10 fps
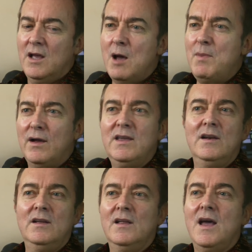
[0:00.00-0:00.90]
about
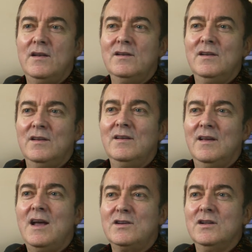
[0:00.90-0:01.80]
getting that
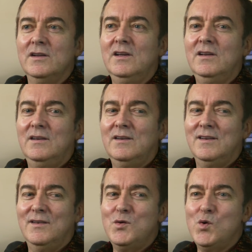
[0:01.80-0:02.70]
actually
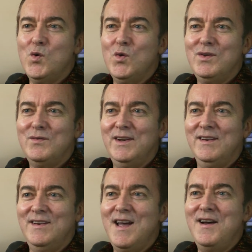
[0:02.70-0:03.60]
all
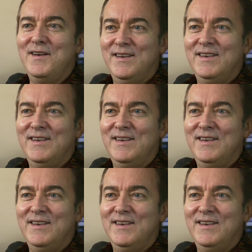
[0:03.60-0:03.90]
written down.